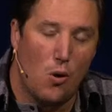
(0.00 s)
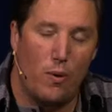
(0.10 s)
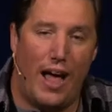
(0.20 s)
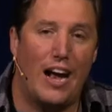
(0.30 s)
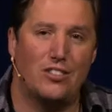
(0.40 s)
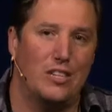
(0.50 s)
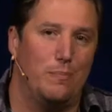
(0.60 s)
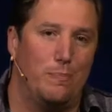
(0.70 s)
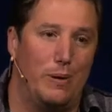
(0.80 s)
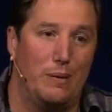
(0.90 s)
would actually
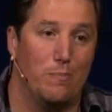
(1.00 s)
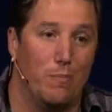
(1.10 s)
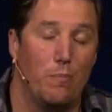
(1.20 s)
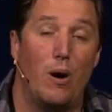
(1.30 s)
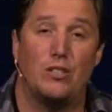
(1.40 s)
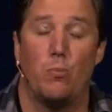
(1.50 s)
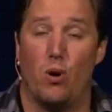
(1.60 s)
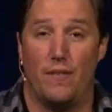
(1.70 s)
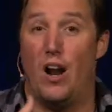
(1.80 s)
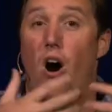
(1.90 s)
be much
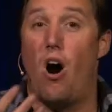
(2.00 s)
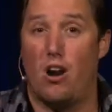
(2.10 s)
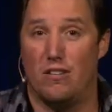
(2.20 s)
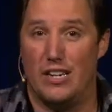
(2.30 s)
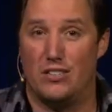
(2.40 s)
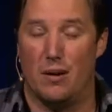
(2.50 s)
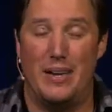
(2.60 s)
more of an honoring term.